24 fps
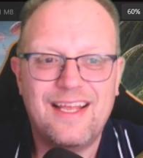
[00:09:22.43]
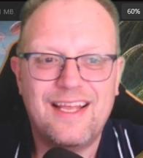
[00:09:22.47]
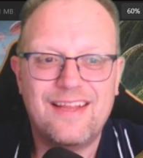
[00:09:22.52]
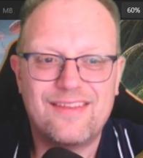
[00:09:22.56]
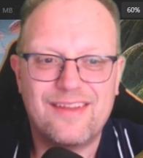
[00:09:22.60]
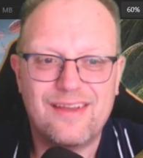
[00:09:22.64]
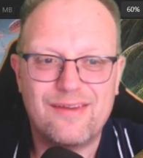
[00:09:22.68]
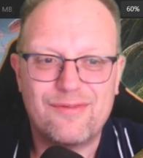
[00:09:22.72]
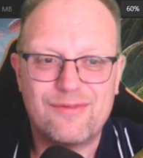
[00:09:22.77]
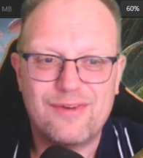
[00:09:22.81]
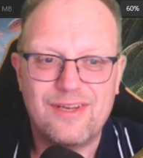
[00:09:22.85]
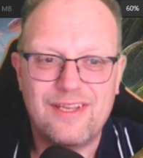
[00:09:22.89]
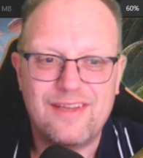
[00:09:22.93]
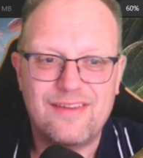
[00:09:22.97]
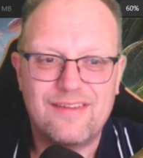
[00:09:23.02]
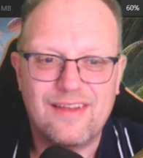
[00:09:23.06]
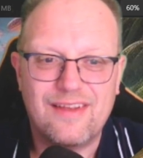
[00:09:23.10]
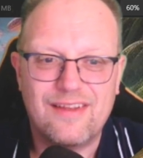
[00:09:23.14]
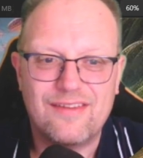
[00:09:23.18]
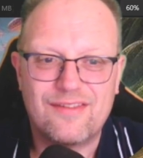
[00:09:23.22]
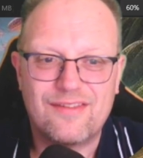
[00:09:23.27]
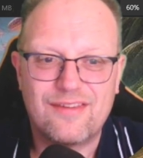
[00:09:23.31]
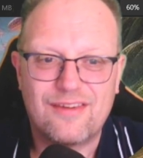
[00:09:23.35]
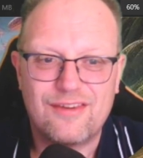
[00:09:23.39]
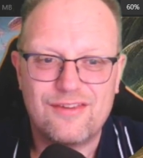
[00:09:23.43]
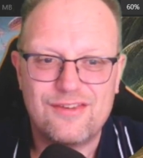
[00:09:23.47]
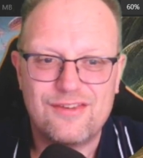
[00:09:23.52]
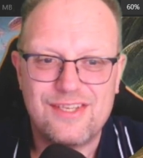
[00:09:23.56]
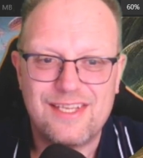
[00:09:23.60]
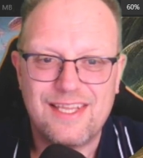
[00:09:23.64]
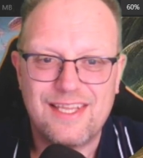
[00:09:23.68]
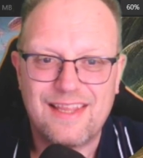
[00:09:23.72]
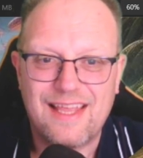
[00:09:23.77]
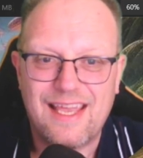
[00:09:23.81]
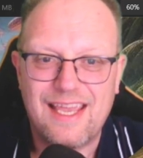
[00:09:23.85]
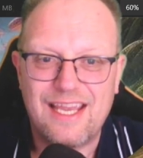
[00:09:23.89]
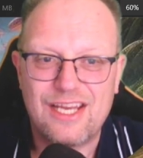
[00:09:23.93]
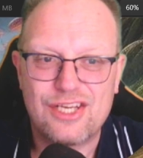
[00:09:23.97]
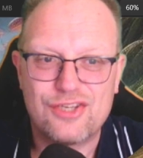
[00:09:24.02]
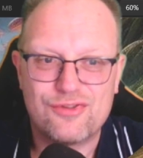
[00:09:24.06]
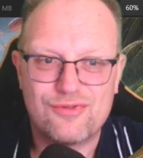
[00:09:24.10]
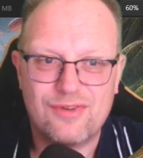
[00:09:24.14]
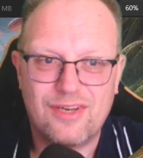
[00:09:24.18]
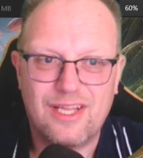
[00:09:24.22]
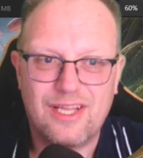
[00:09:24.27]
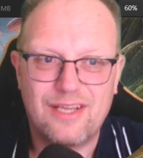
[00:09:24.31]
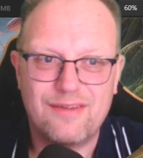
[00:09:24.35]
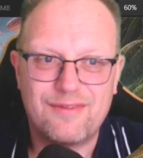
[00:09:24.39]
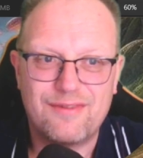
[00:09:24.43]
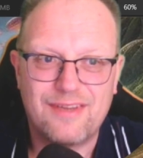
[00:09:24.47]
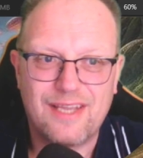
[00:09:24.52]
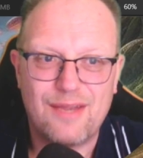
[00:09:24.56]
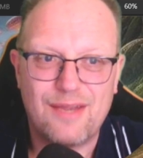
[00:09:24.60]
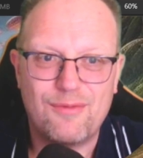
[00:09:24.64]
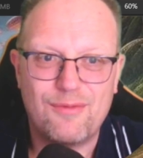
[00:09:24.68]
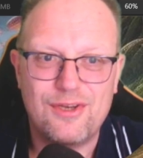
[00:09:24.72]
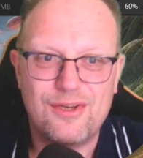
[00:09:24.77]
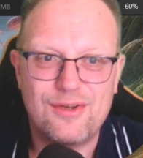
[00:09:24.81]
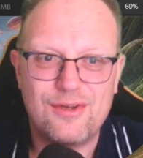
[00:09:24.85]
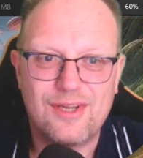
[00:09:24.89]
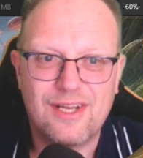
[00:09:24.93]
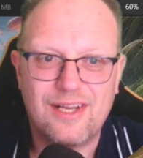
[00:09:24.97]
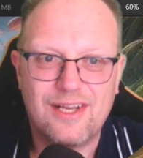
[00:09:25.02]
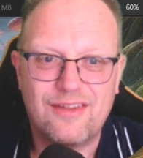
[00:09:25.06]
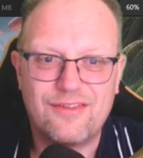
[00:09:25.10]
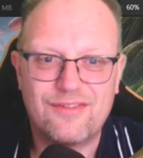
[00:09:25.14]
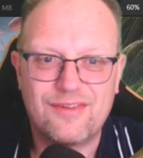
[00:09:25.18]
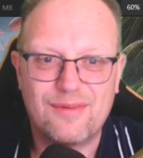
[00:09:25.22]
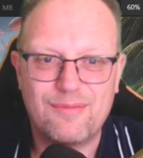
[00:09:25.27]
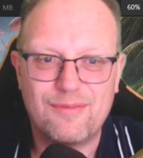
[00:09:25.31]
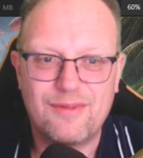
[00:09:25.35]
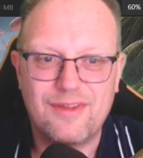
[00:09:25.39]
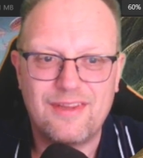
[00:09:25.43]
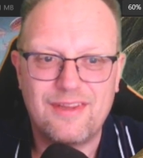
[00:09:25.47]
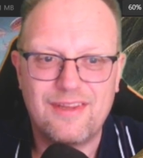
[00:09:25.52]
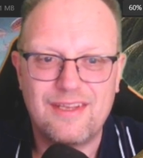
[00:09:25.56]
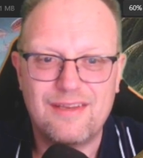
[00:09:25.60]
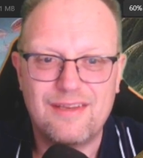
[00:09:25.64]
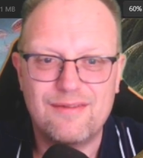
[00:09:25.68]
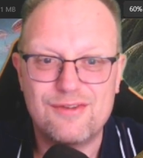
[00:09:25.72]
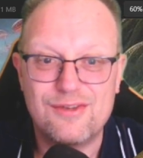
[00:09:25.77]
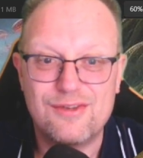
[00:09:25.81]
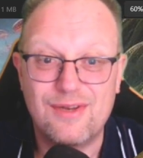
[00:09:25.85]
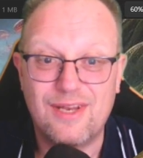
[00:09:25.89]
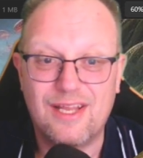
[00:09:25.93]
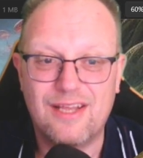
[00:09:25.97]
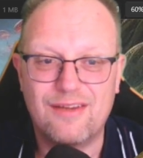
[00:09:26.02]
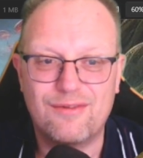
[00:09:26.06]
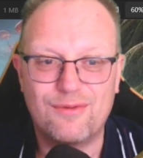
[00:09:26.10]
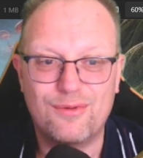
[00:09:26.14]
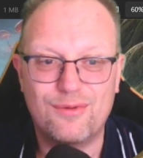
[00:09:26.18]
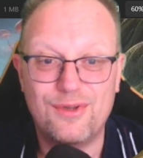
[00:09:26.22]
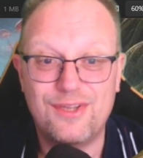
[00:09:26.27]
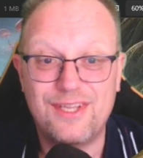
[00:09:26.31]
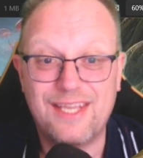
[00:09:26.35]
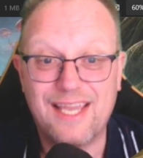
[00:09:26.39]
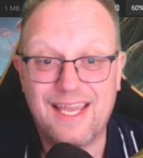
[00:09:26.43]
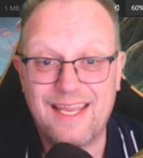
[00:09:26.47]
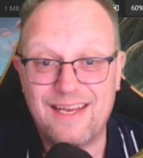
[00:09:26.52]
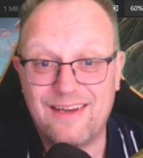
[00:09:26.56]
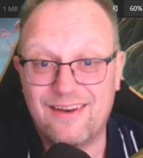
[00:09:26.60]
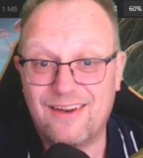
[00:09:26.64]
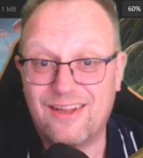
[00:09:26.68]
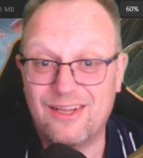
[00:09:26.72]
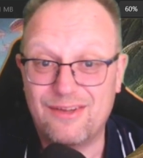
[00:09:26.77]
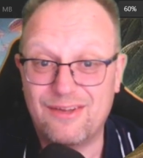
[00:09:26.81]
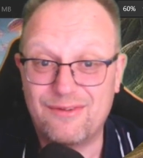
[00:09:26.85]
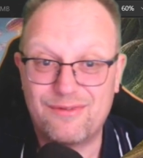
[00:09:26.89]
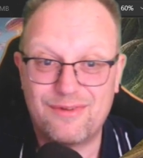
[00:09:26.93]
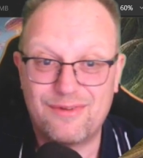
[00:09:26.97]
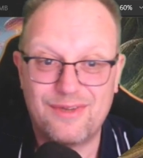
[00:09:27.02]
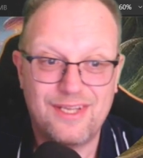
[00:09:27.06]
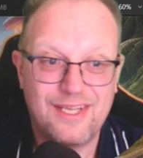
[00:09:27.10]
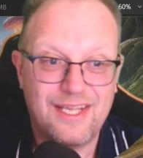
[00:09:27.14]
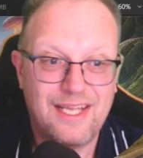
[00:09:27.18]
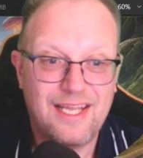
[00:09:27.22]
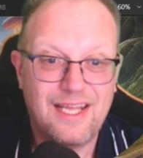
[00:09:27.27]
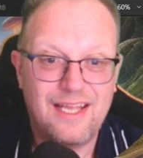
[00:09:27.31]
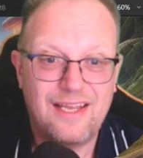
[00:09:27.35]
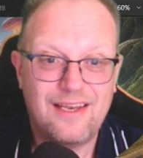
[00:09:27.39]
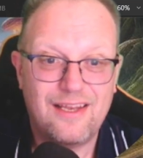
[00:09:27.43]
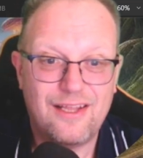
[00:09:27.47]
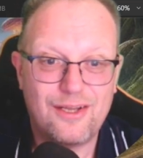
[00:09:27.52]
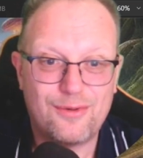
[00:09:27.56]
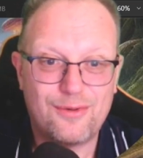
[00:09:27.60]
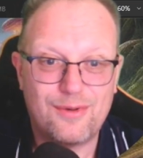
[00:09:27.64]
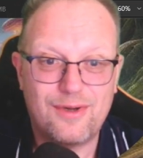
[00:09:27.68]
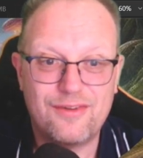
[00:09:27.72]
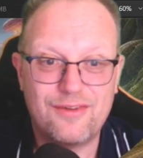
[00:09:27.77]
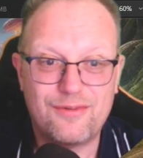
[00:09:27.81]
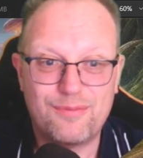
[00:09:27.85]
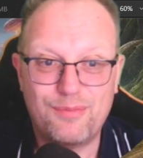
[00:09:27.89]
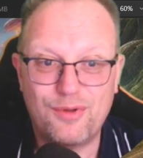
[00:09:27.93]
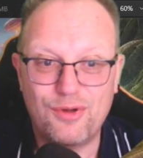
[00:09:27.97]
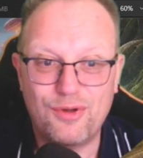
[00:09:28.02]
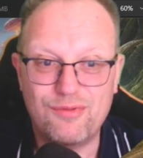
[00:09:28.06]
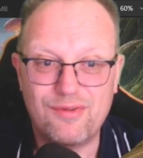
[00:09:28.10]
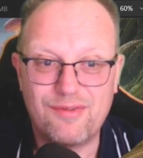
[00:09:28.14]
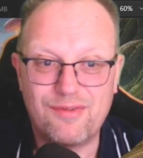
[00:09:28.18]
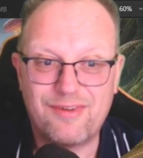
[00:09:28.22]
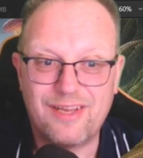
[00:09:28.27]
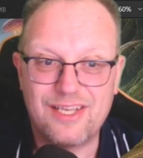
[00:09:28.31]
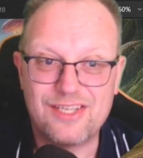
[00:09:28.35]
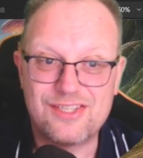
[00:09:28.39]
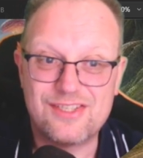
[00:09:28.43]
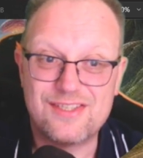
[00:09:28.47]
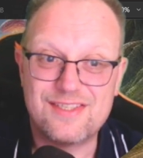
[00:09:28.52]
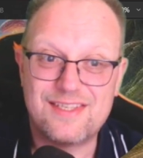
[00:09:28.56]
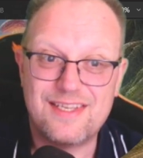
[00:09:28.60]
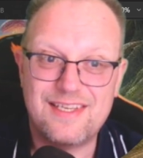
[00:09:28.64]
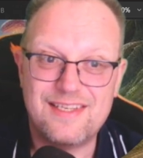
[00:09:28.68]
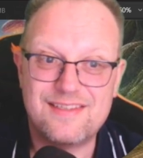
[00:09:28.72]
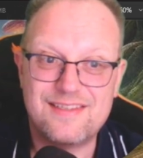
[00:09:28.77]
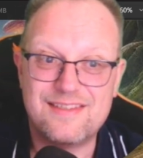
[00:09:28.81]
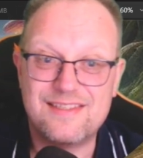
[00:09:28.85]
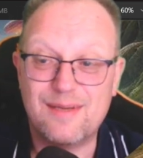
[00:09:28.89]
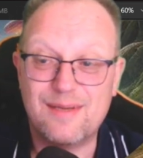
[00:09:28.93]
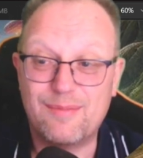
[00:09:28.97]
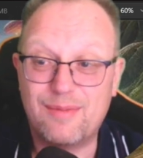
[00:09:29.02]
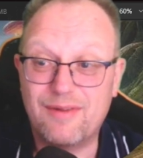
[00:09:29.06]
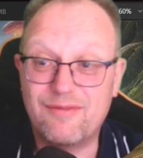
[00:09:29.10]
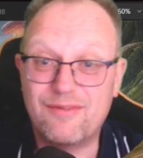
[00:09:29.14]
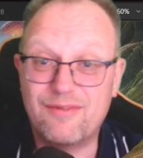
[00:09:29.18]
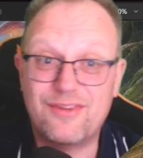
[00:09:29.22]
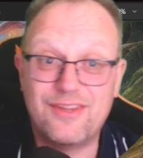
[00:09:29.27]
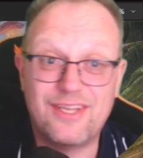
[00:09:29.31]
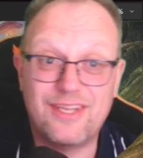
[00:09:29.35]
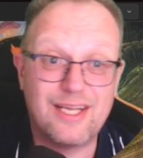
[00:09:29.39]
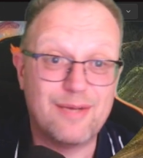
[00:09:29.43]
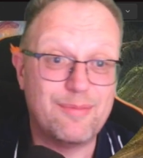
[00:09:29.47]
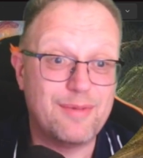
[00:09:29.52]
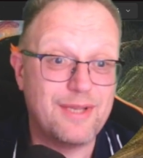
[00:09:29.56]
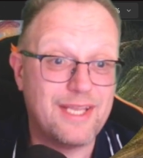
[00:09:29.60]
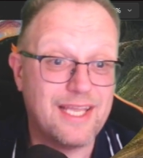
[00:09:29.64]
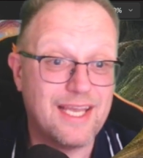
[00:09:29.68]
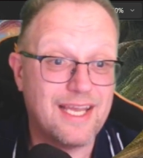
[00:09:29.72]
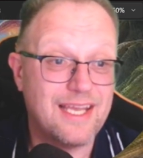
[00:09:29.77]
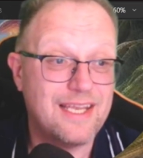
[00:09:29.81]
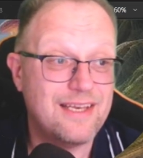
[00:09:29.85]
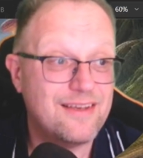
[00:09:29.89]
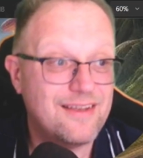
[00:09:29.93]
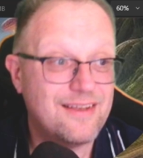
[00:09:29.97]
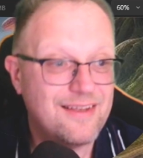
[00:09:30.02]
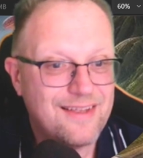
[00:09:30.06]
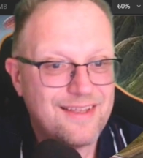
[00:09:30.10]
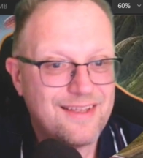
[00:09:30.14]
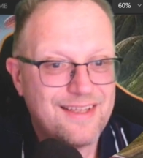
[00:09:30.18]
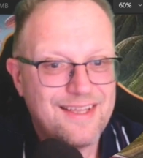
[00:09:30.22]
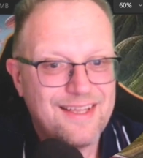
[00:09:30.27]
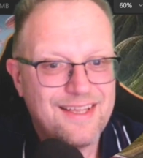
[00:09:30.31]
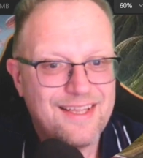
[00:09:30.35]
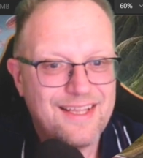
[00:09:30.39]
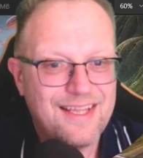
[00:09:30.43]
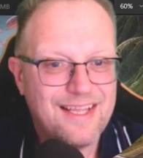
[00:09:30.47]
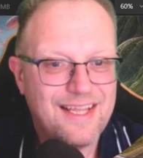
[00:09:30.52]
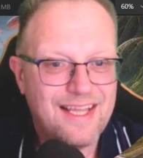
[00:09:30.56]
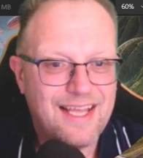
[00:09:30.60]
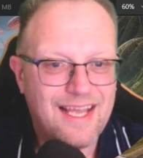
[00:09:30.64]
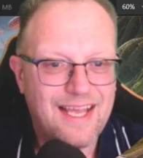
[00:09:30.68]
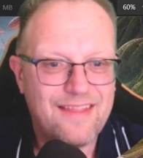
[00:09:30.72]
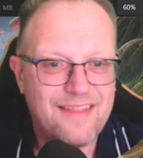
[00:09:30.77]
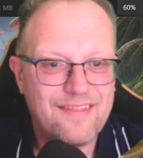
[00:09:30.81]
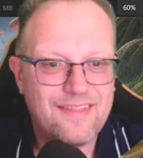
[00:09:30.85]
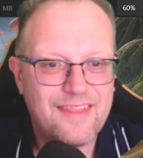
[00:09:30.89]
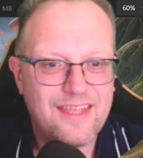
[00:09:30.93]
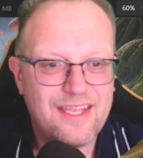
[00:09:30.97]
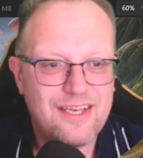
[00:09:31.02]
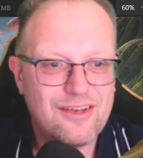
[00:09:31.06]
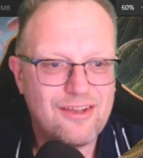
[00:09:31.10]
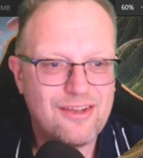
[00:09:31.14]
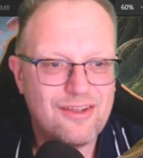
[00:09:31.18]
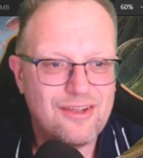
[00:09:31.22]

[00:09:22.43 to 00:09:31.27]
definitely does, because you get that extra life gain when you cast something that gives you life, or you gain life. Likewise, Boom Reflections here to double everything up again. And then,